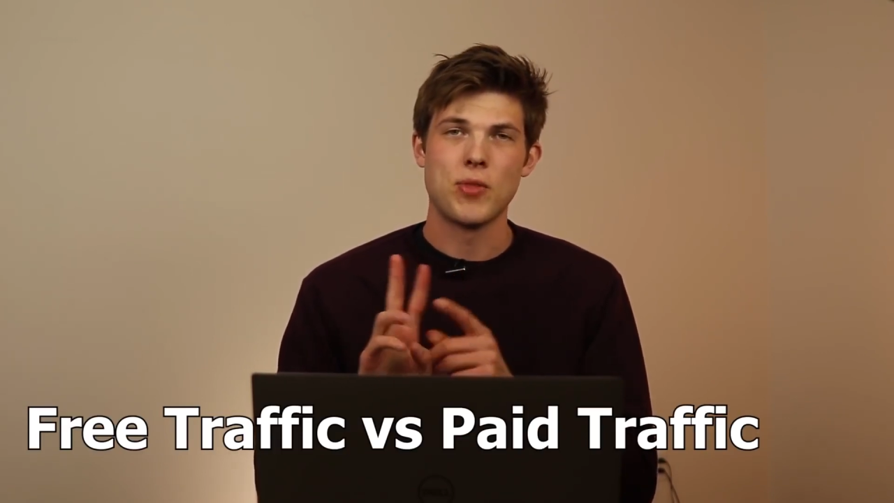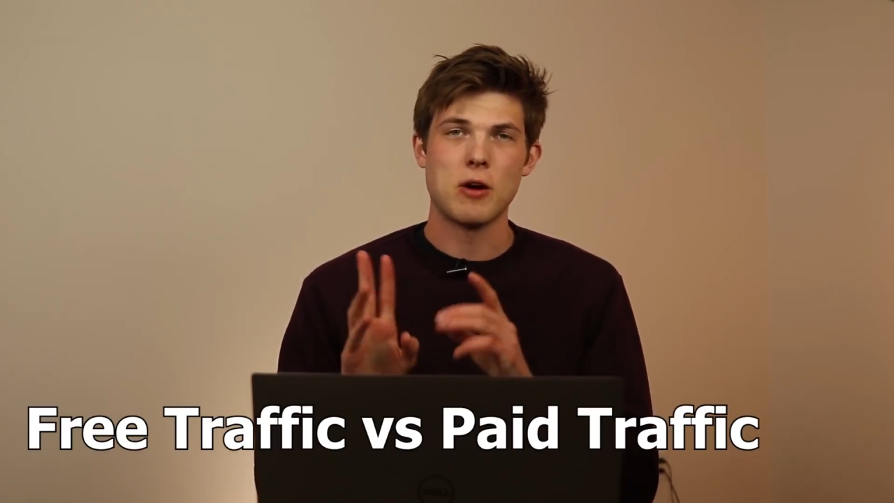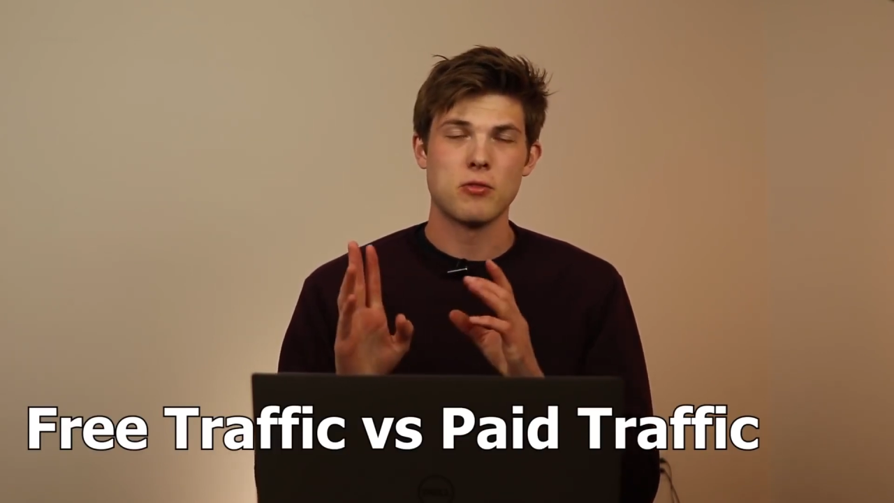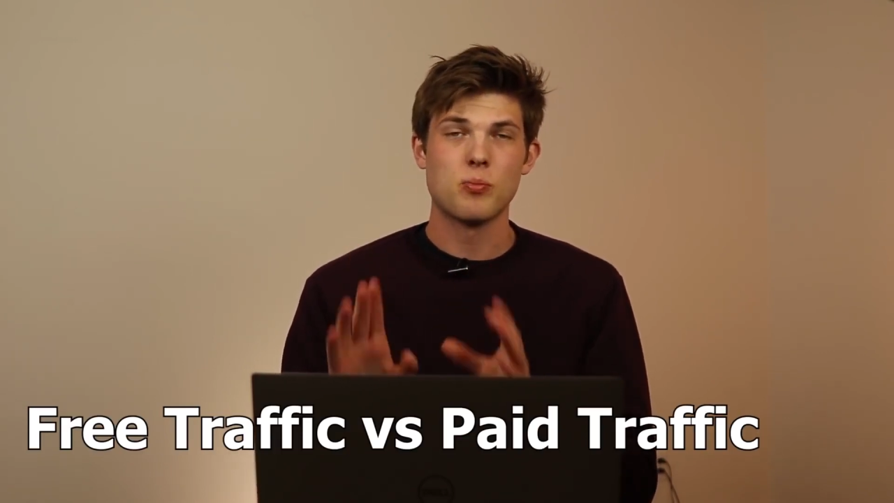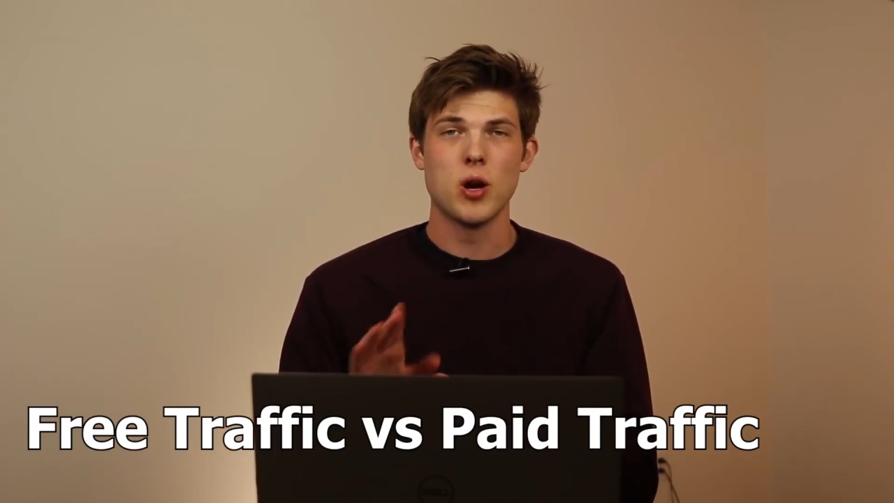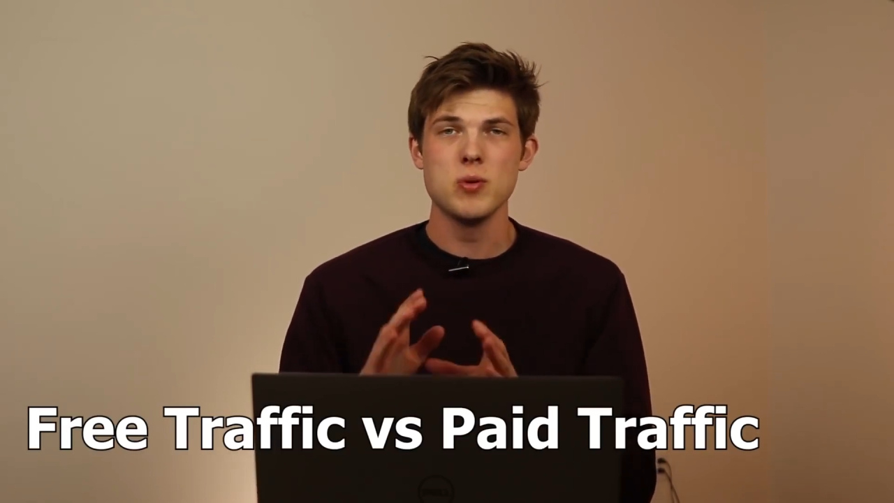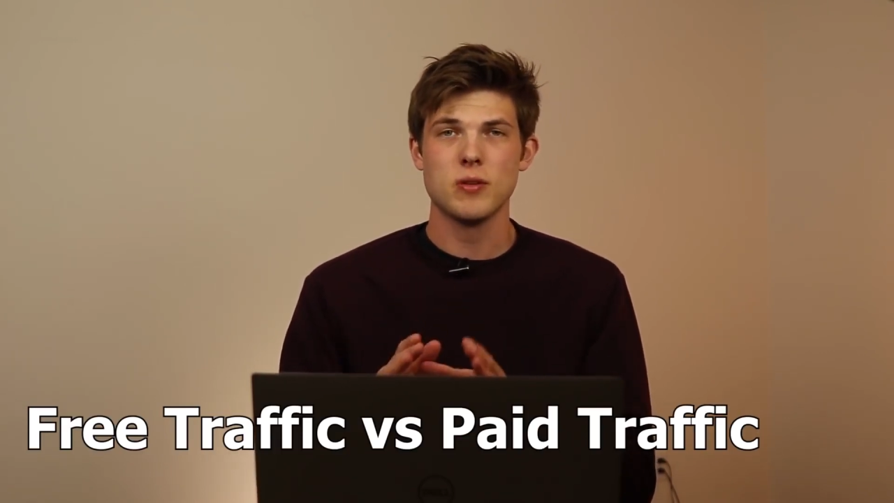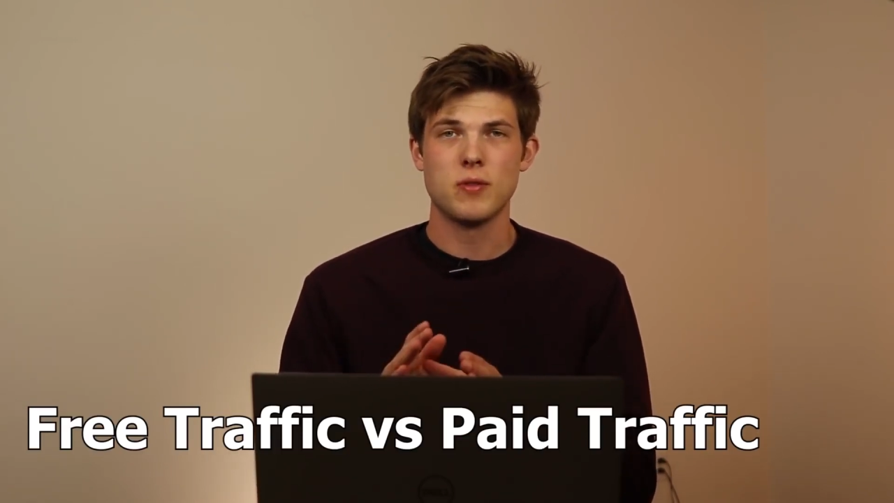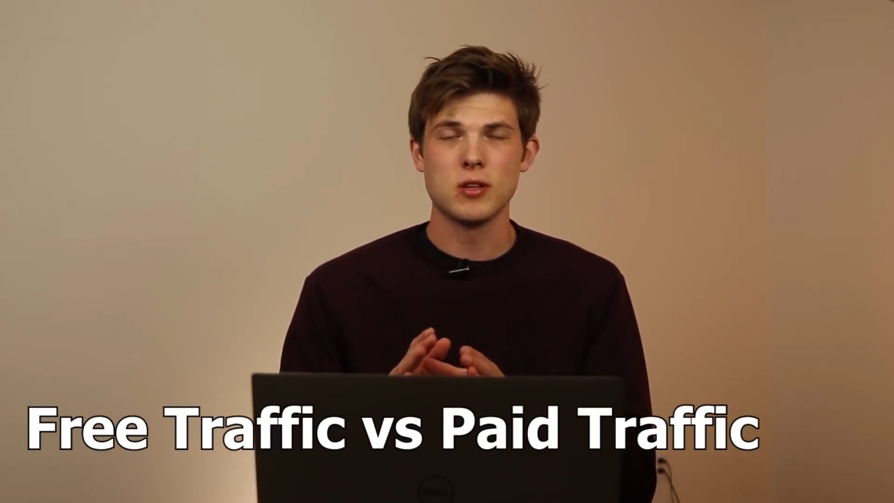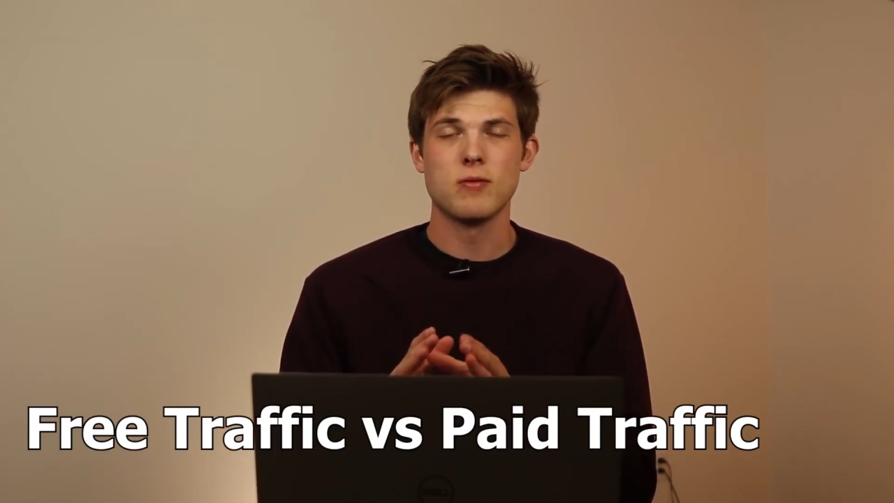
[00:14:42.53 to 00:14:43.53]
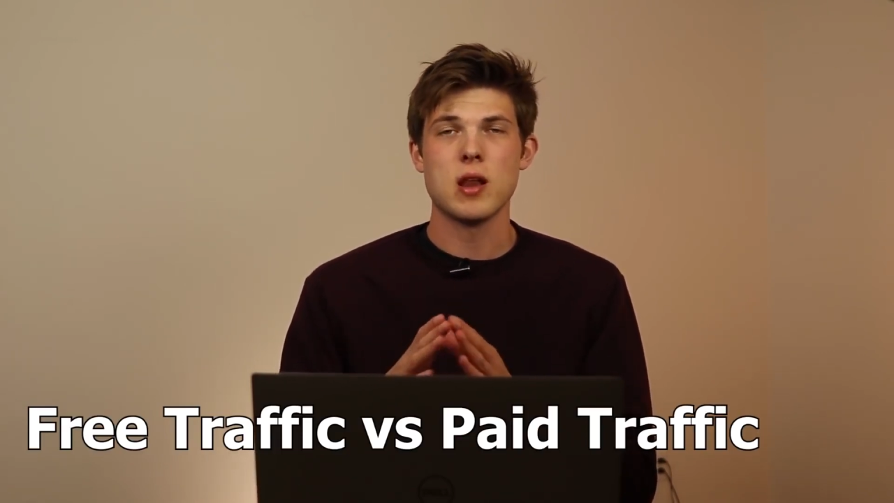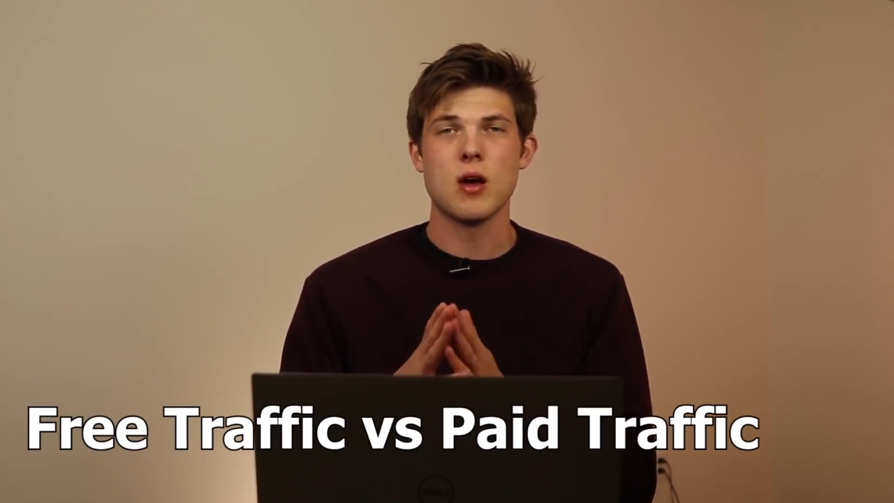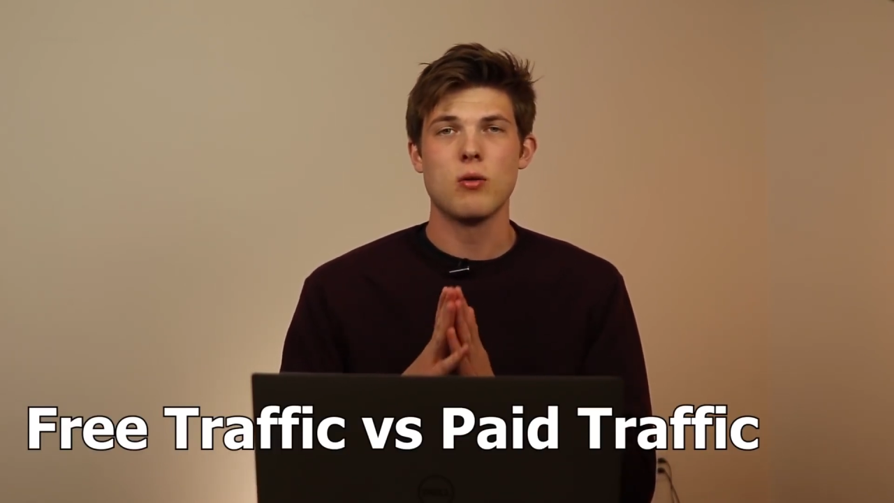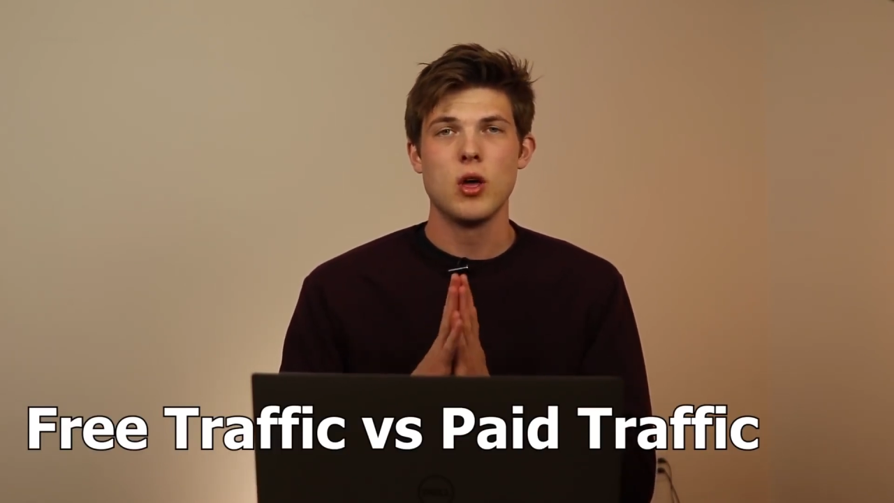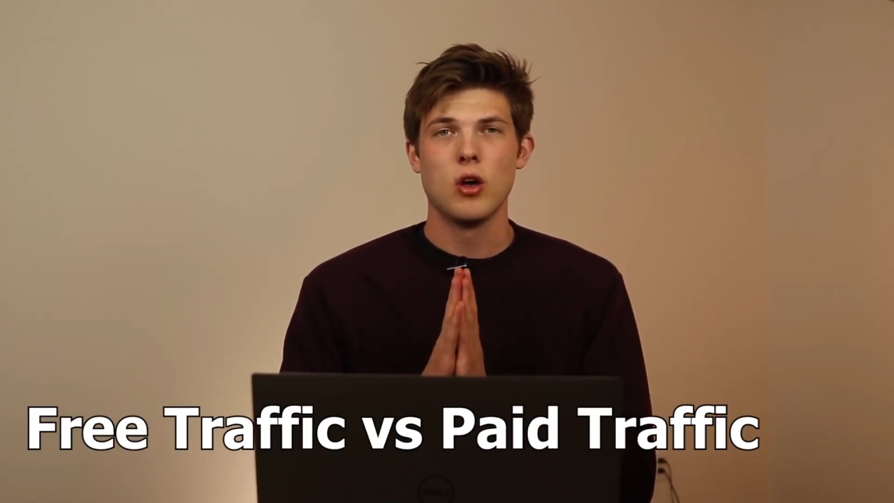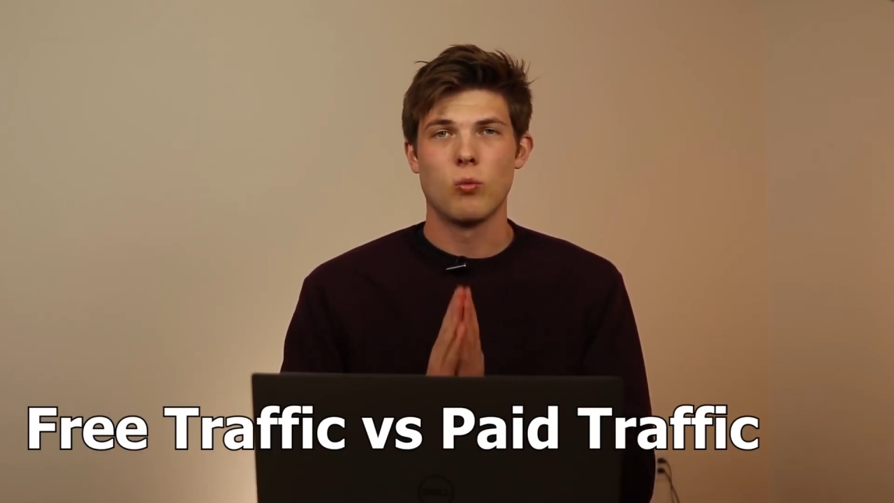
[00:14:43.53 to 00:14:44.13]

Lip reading: Now, for the purpose of this video,